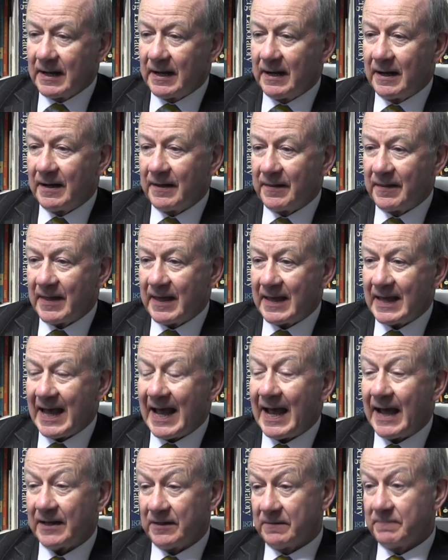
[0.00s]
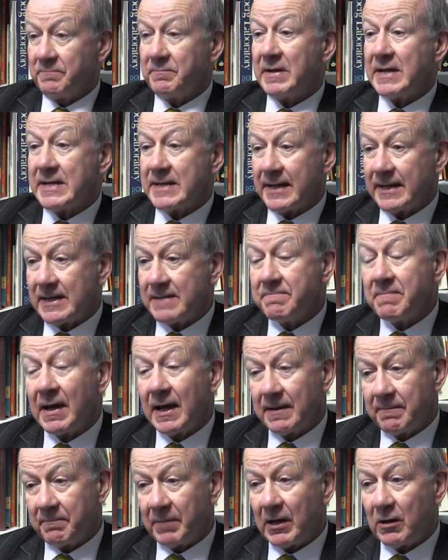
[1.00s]
Uh, there hadn't been any
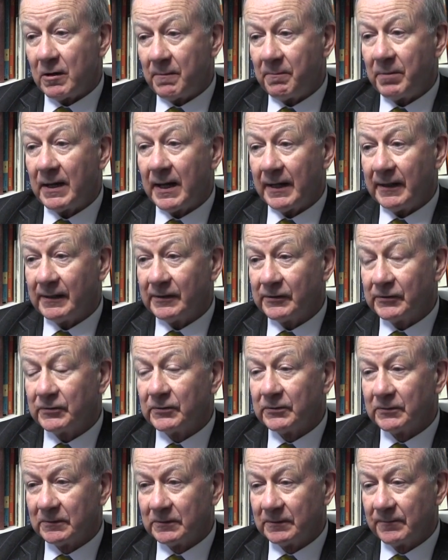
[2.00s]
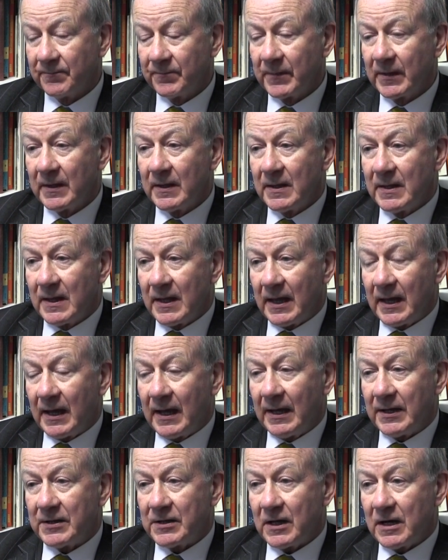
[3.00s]
manpower planning at all.
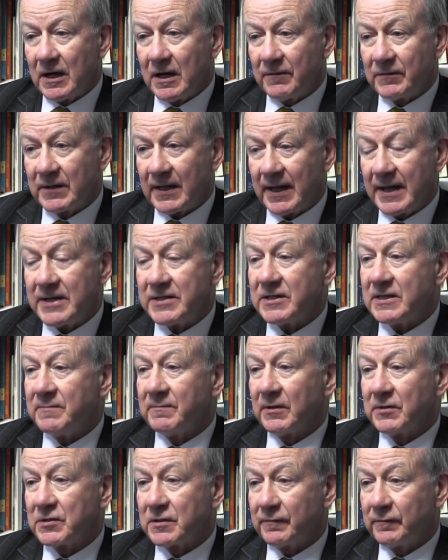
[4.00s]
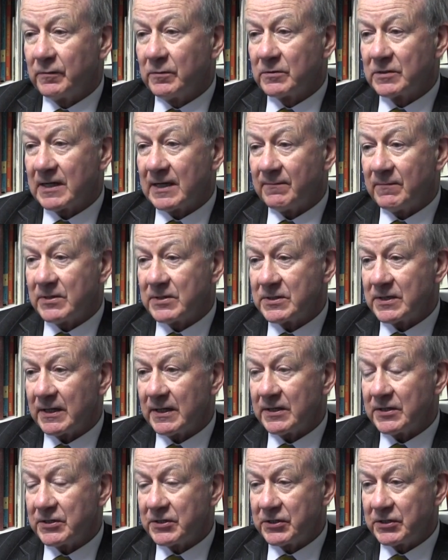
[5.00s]
And after 18 months of full-time
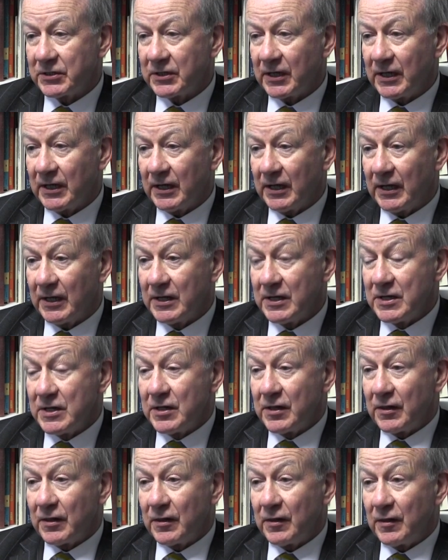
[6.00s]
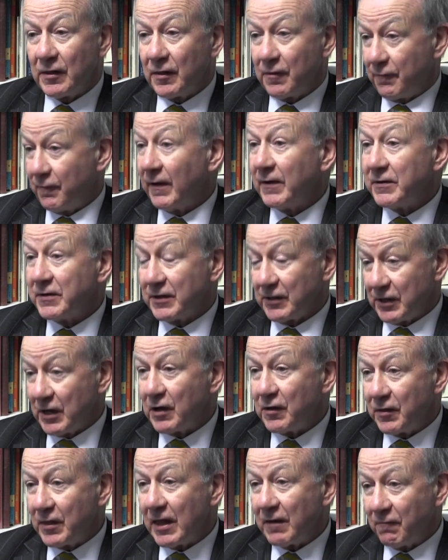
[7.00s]
research, uh, the funding
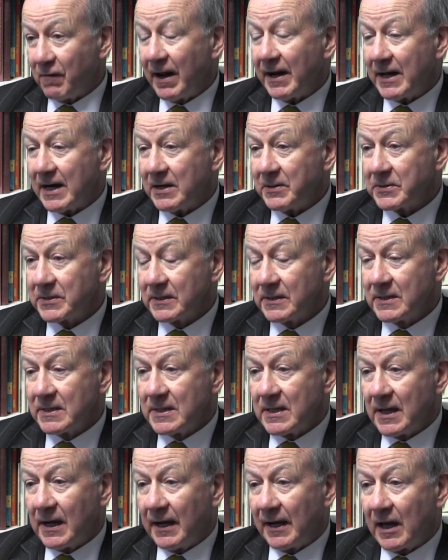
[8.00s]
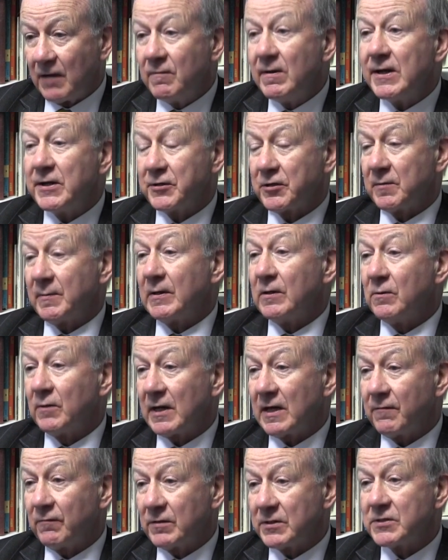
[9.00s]
then ran out, and I really should have been
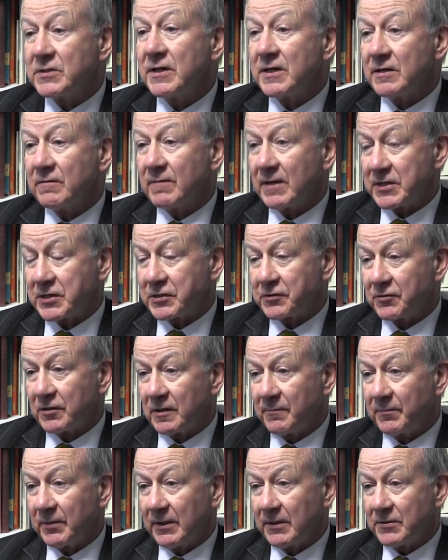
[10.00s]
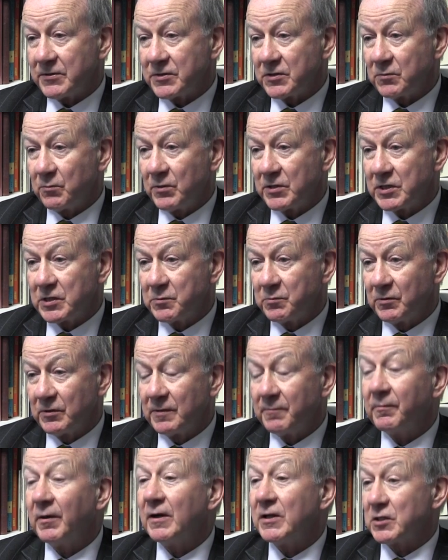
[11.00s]
looking for a senior registrar post, which is
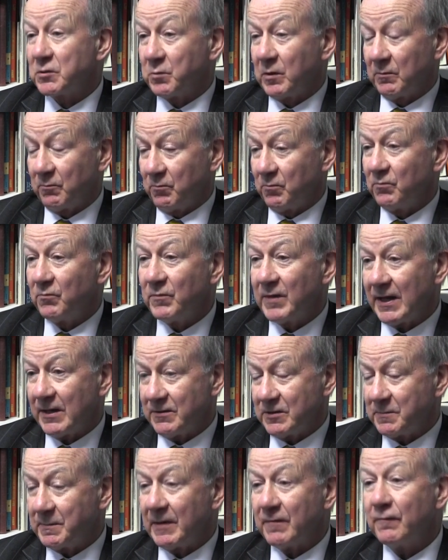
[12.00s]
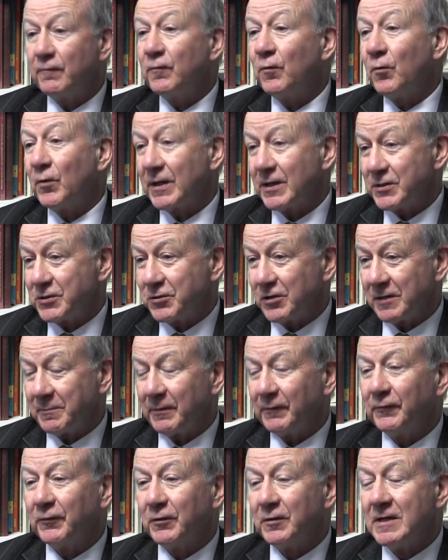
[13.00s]
what the post one then spent four years doing
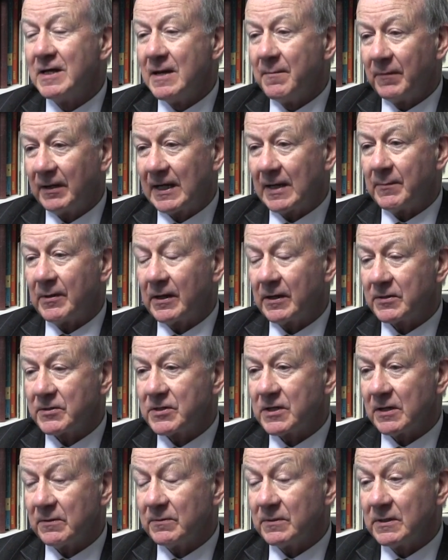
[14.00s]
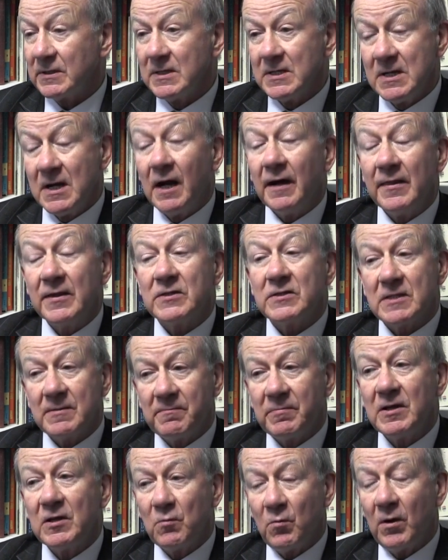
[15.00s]
before becoming a consultant. And there
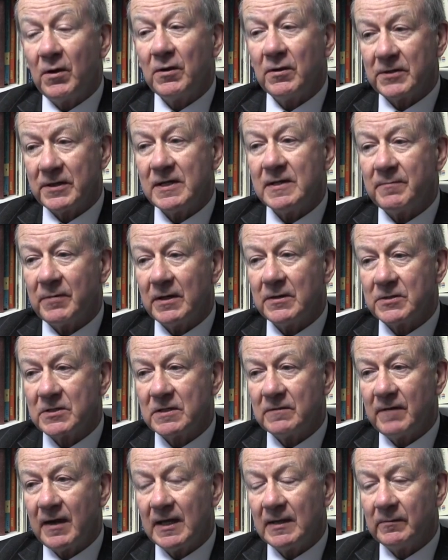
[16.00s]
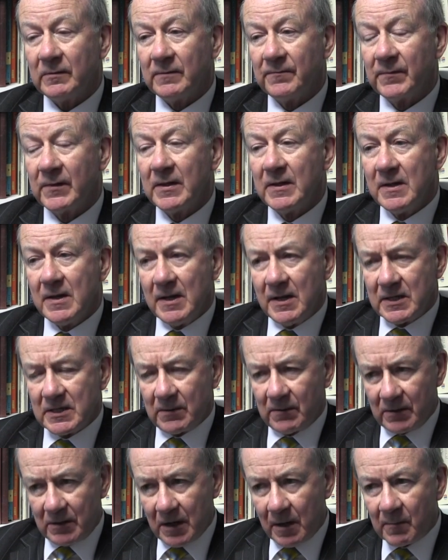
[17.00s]
simply were not any posts available.
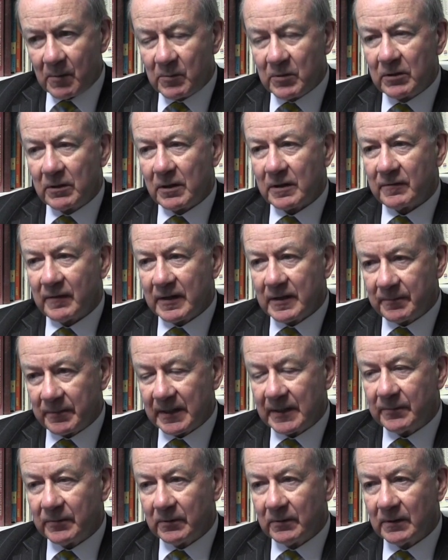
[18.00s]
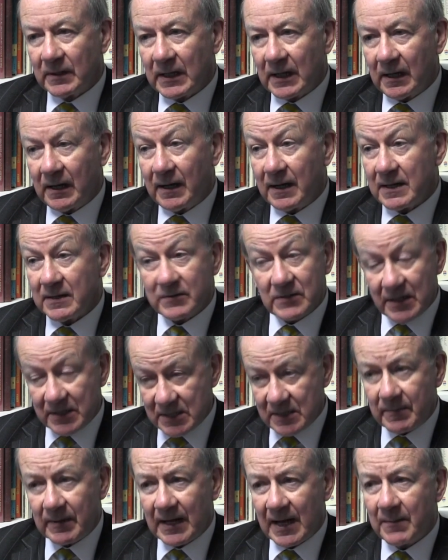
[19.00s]
So in common with a lot of other people, I
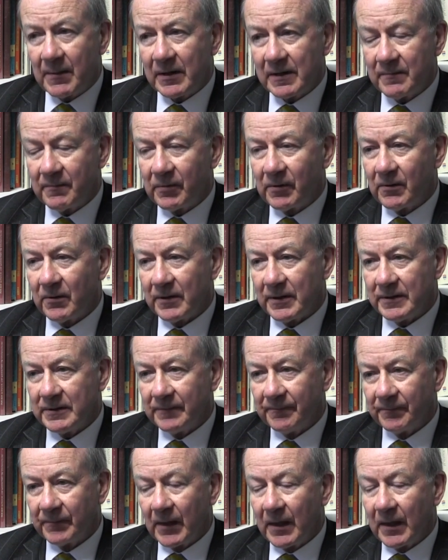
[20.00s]
essentially became unemployed.